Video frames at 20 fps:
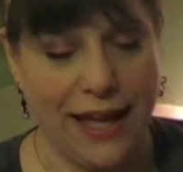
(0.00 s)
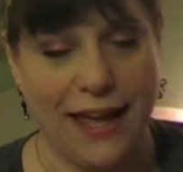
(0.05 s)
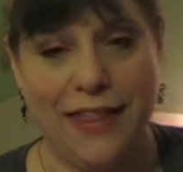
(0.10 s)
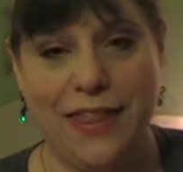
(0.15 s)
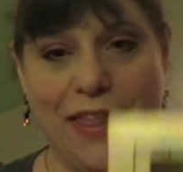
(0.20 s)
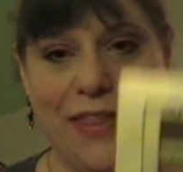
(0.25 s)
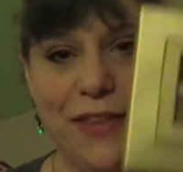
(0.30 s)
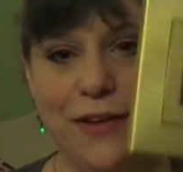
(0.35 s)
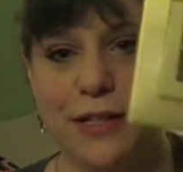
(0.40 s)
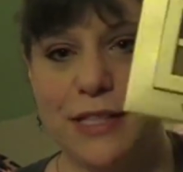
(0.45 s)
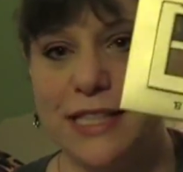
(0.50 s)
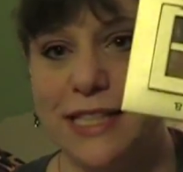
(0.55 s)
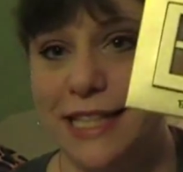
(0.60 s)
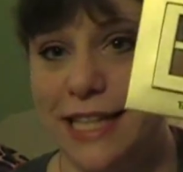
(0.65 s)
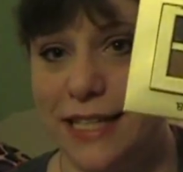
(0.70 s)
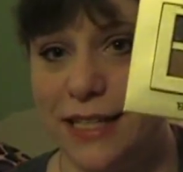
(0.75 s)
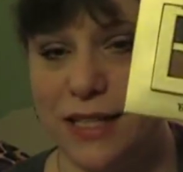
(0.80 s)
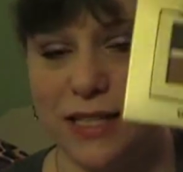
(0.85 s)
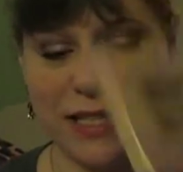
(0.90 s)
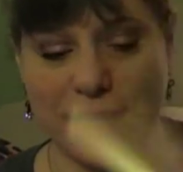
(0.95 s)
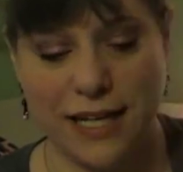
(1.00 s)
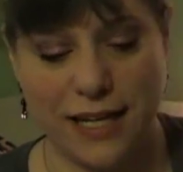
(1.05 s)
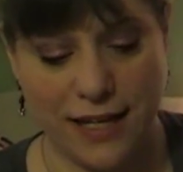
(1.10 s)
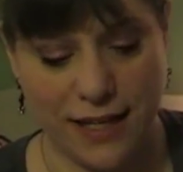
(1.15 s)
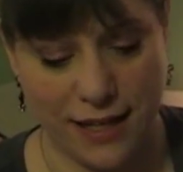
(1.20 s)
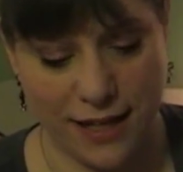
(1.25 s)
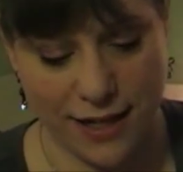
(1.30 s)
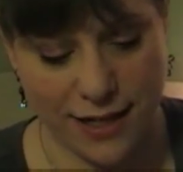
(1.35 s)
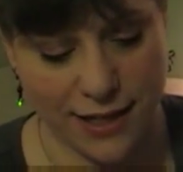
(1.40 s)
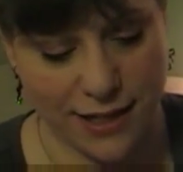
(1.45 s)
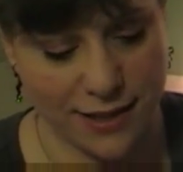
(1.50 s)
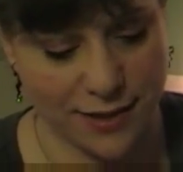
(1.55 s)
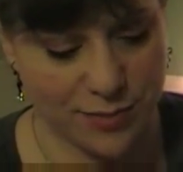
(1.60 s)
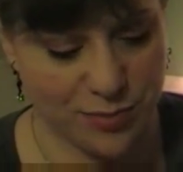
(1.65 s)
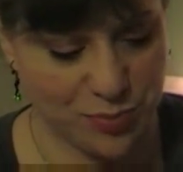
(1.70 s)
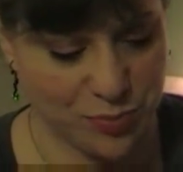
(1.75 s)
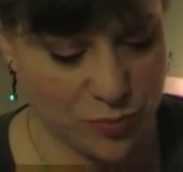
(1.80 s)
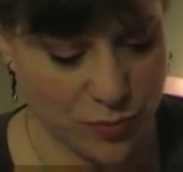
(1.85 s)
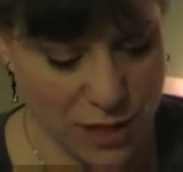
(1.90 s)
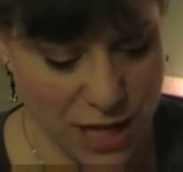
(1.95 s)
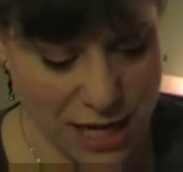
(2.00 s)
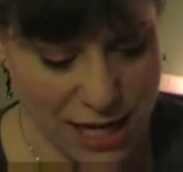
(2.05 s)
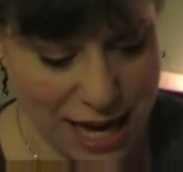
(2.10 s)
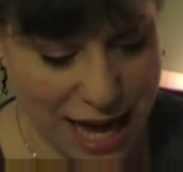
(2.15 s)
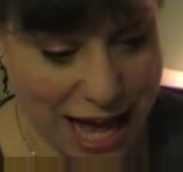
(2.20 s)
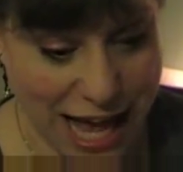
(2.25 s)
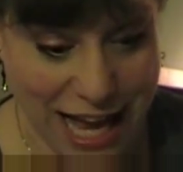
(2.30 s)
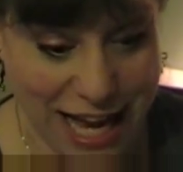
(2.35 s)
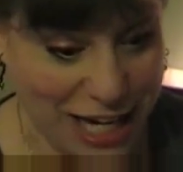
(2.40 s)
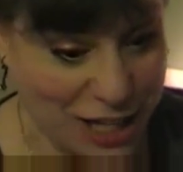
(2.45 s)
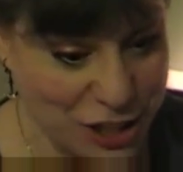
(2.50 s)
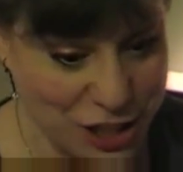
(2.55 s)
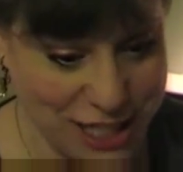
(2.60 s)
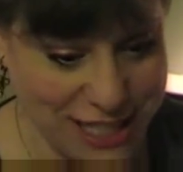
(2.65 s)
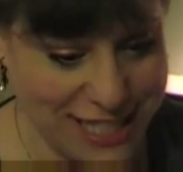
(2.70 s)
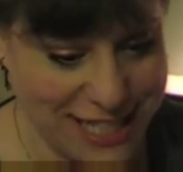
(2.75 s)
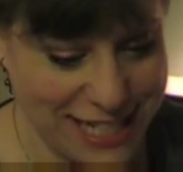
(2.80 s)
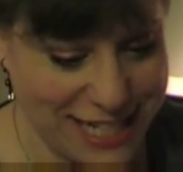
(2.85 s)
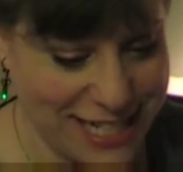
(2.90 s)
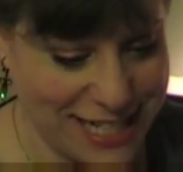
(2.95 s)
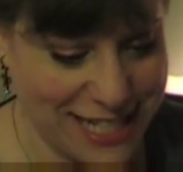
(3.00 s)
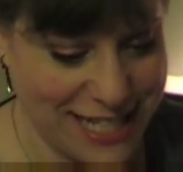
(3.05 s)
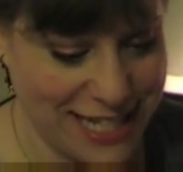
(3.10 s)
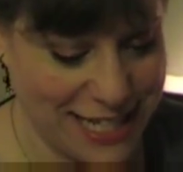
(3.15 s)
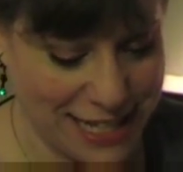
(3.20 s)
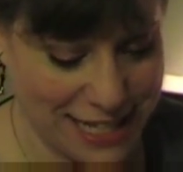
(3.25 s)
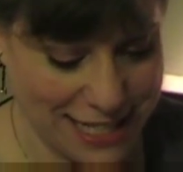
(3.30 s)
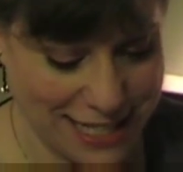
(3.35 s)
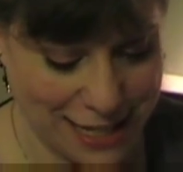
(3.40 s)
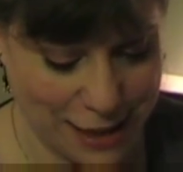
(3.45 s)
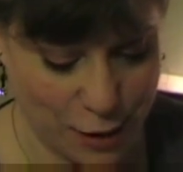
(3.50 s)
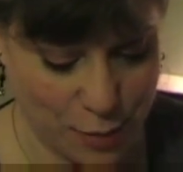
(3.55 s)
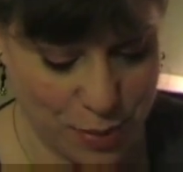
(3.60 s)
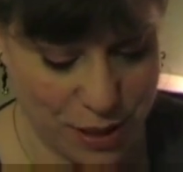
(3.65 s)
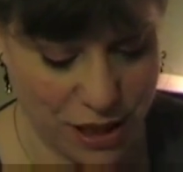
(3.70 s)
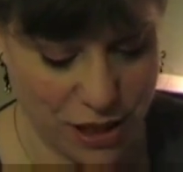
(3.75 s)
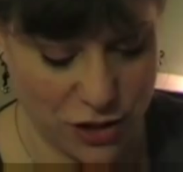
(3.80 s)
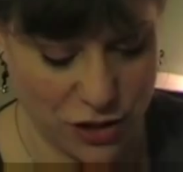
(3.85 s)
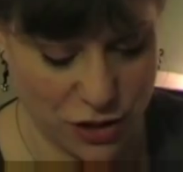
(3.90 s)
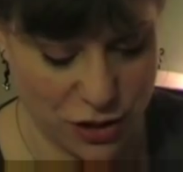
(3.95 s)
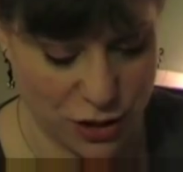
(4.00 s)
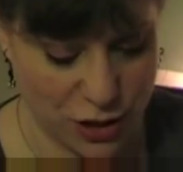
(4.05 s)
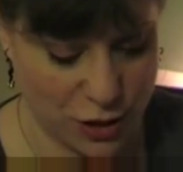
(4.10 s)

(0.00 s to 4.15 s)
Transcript: Then there's this in here. I actually didn't see this in the picture,